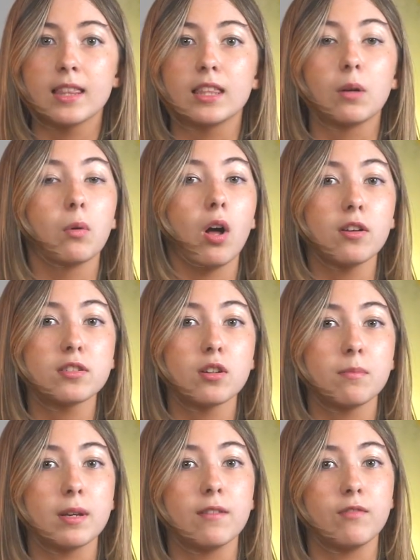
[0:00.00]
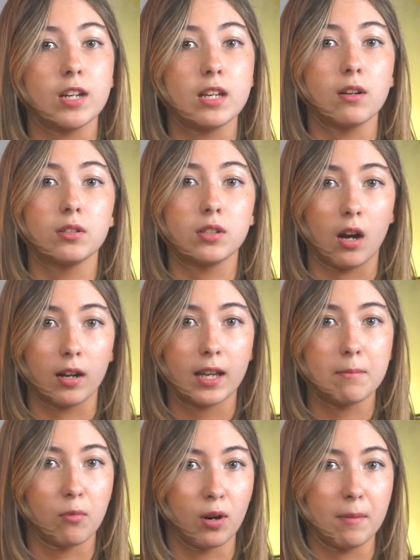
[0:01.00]
There will also be a video
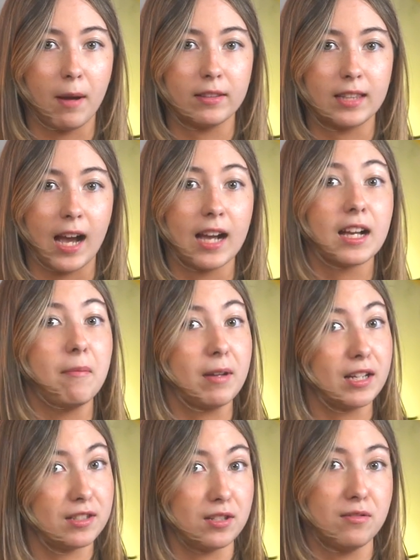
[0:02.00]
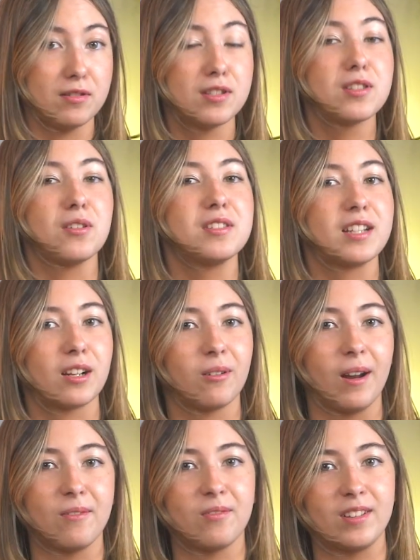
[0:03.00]
talking more about that coming soon, so stick
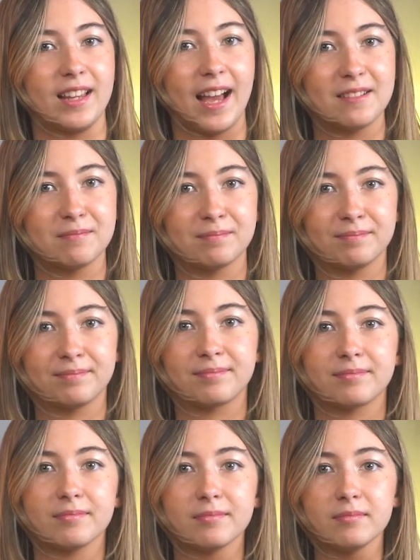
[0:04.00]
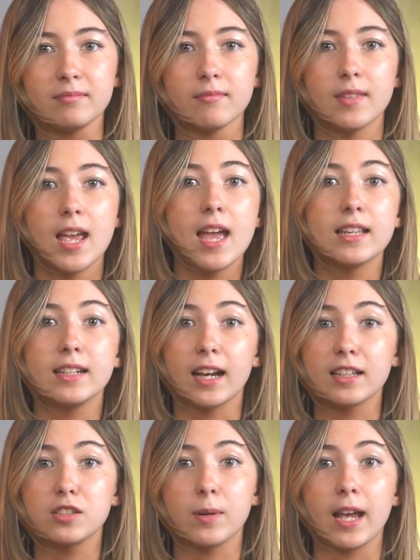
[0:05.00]
around for that.
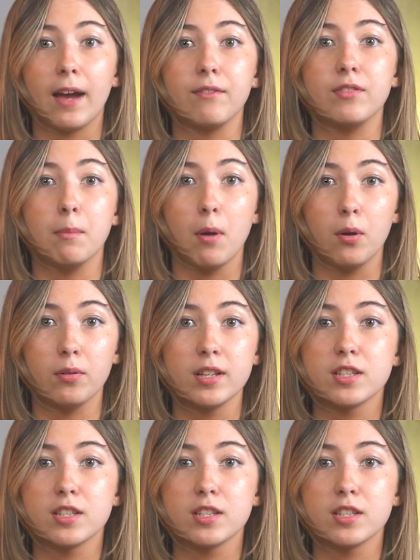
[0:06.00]
Next, we have the mode